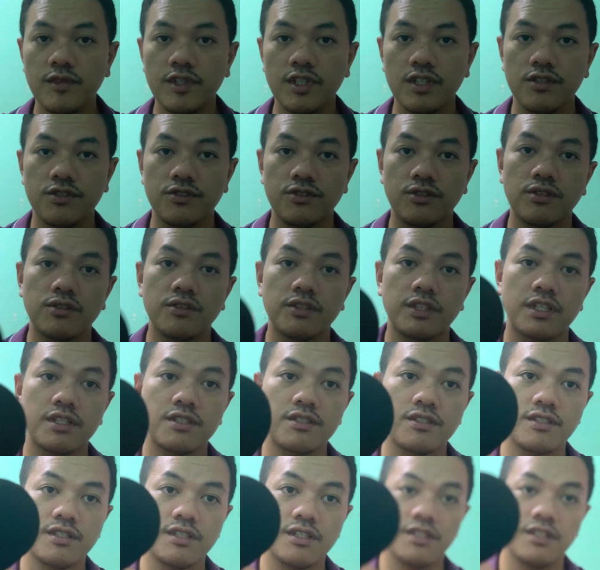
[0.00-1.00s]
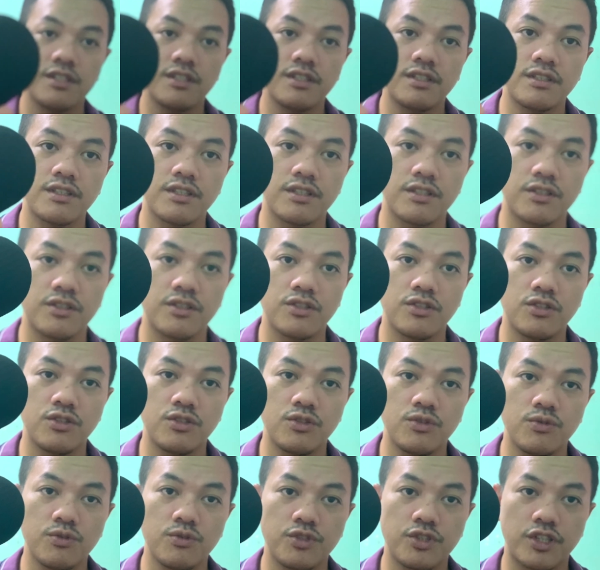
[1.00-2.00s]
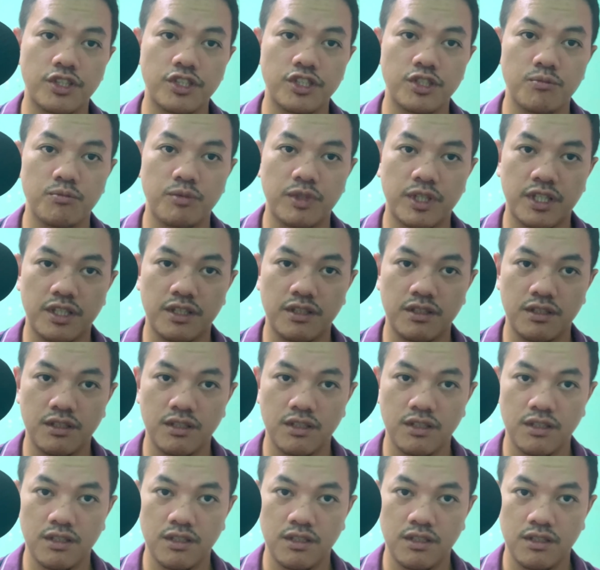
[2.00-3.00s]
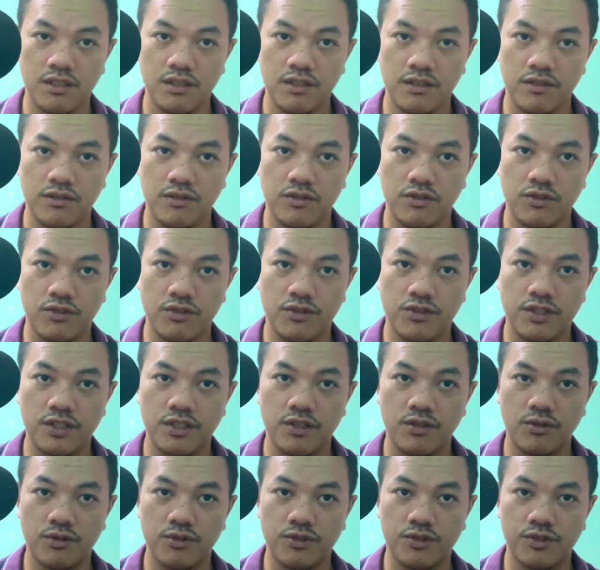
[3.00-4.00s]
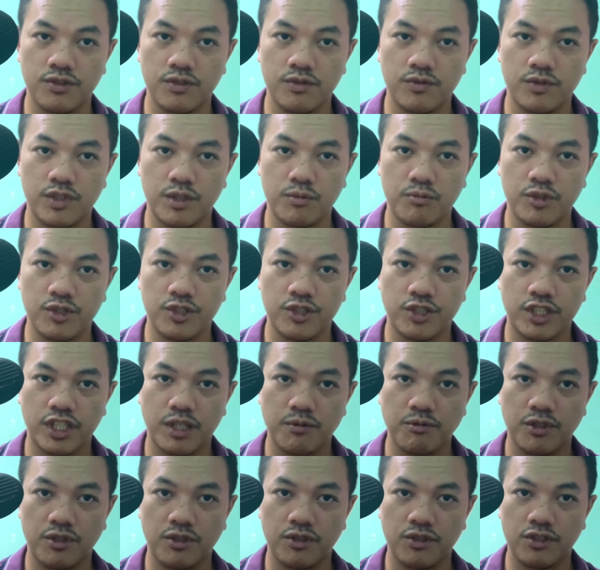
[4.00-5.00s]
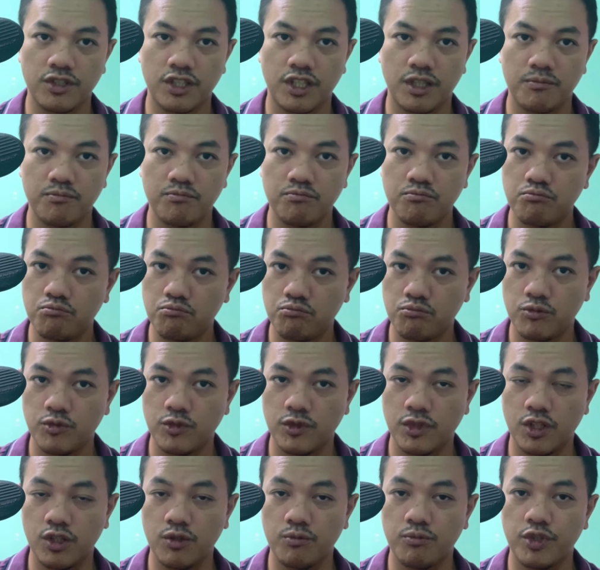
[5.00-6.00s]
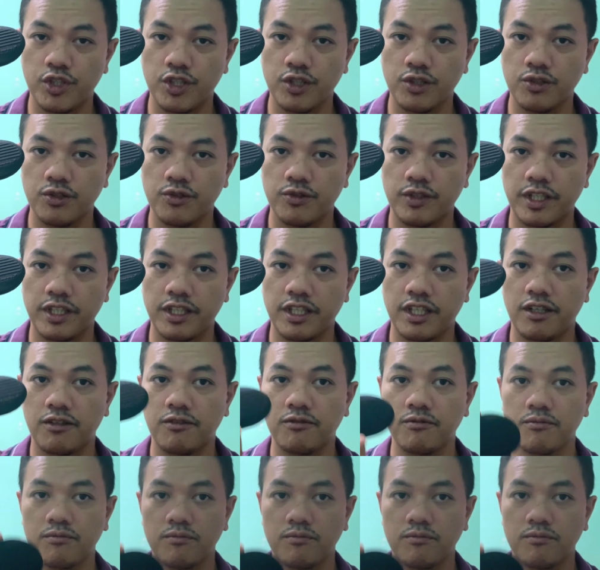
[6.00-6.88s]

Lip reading: So you can see here the new charging pad. You see those rubber stripes on the top? They look pretty good right now.